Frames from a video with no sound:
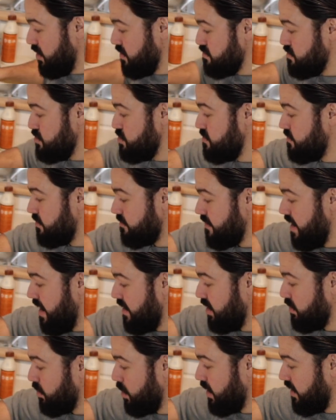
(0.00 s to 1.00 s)
won't move
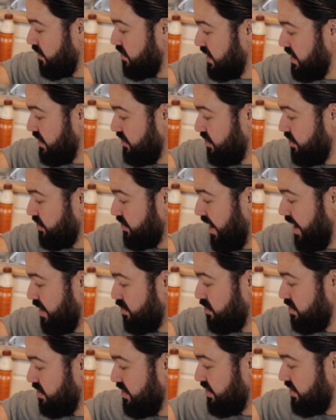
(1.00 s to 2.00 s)
around. I won't have the issues I had
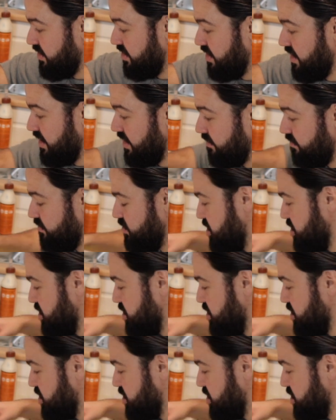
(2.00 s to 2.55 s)
with this thing